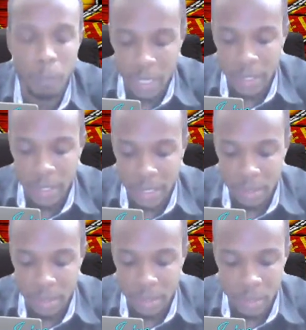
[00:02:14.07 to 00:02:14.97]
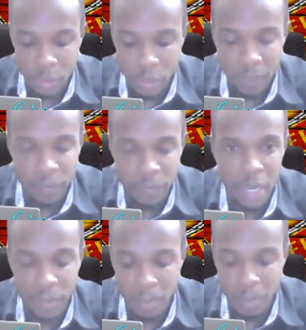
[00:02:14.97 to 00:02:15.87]
That you
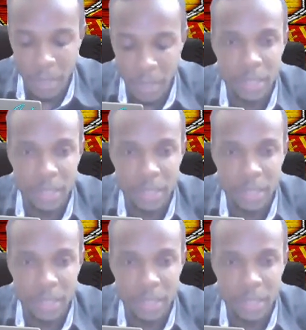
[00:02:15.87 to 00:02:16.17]
have the man